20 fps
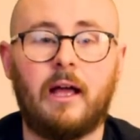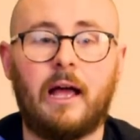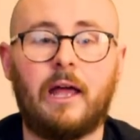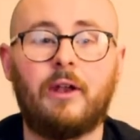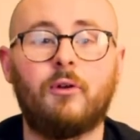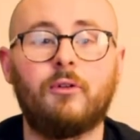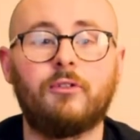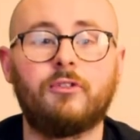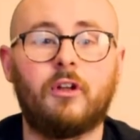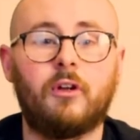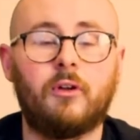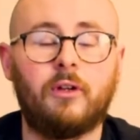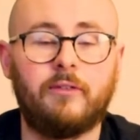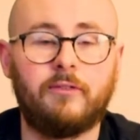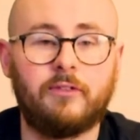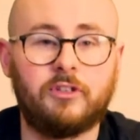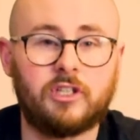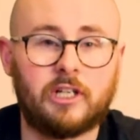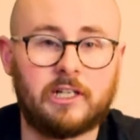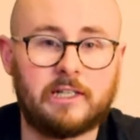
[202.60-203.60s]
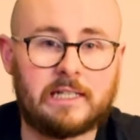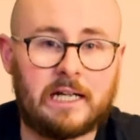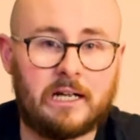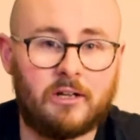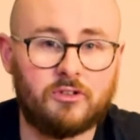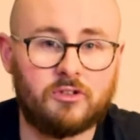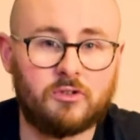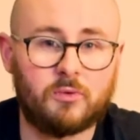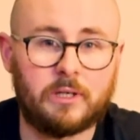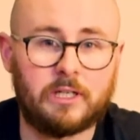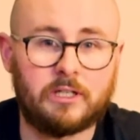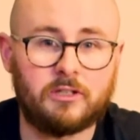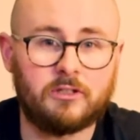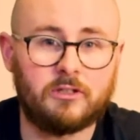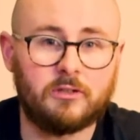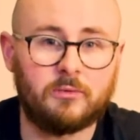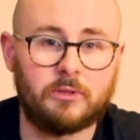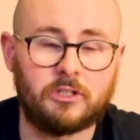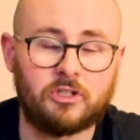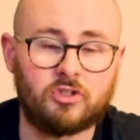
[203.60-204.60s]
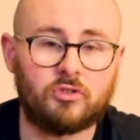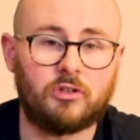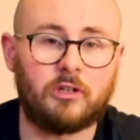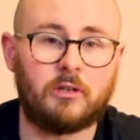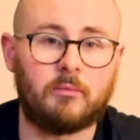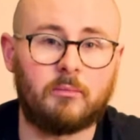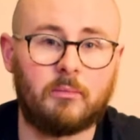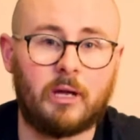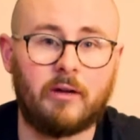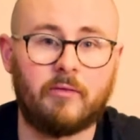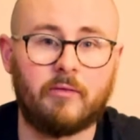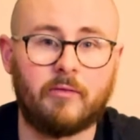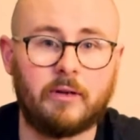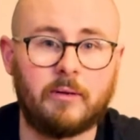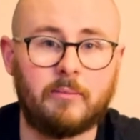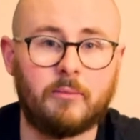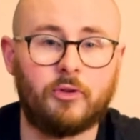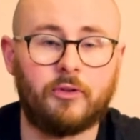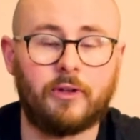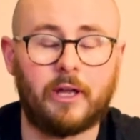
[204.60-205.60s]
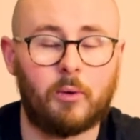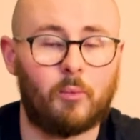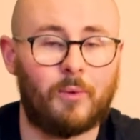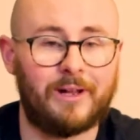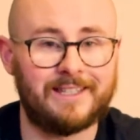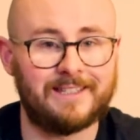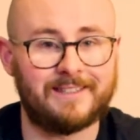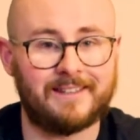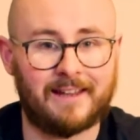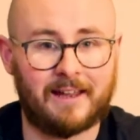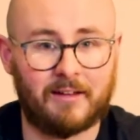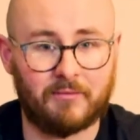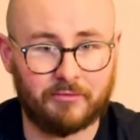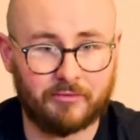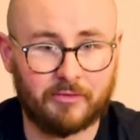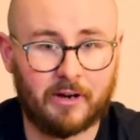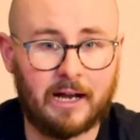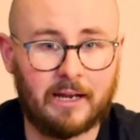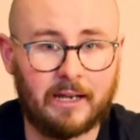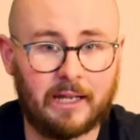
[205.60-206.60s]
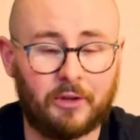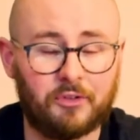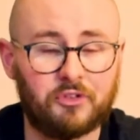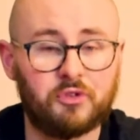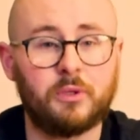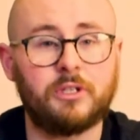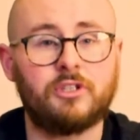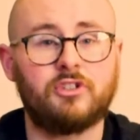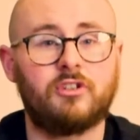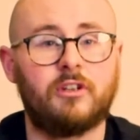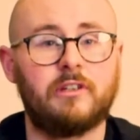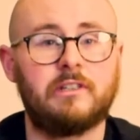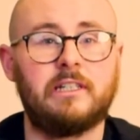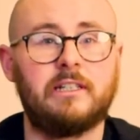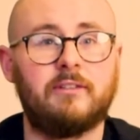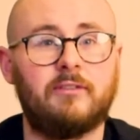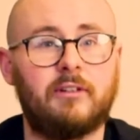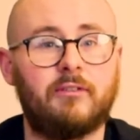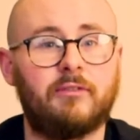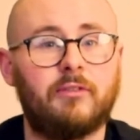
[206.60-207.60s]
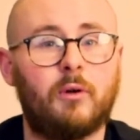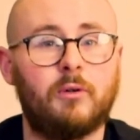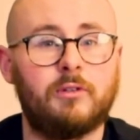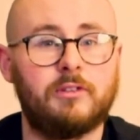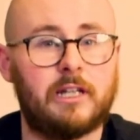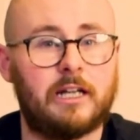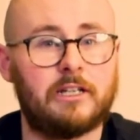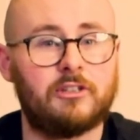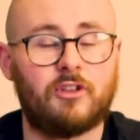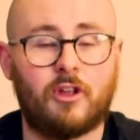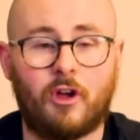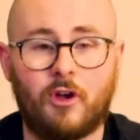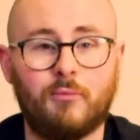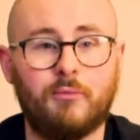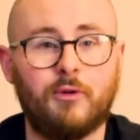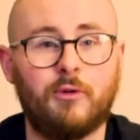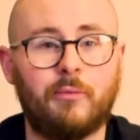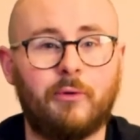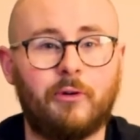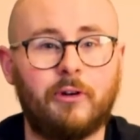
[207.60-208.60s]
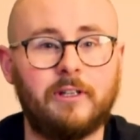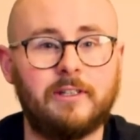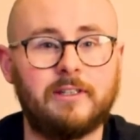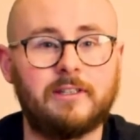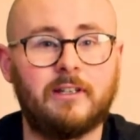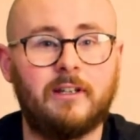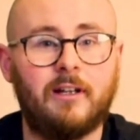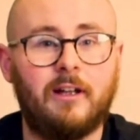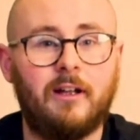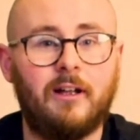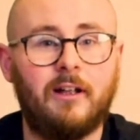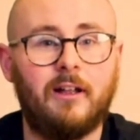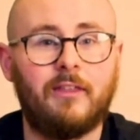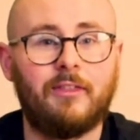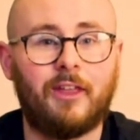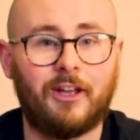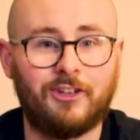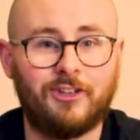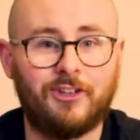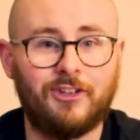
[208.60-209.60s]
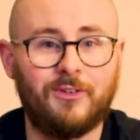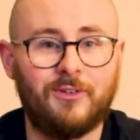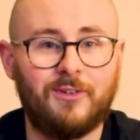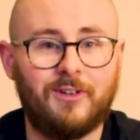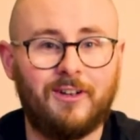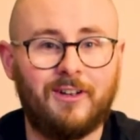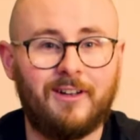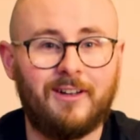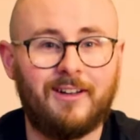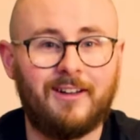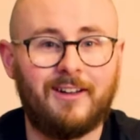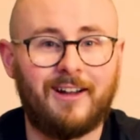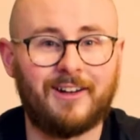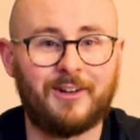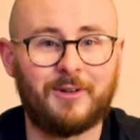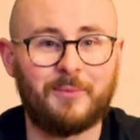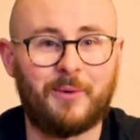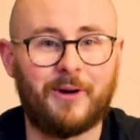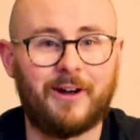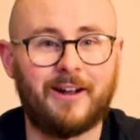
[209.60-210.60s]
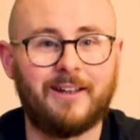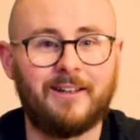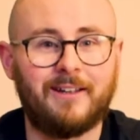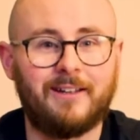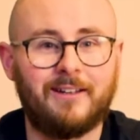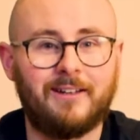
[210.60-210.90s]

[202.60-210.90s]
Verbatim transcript: And also, if you check us out on Twitch, we stream every Monday, Wednesday, and Friday on twitch.tv forward slash the homebrew boys. Thank you, and goodbye.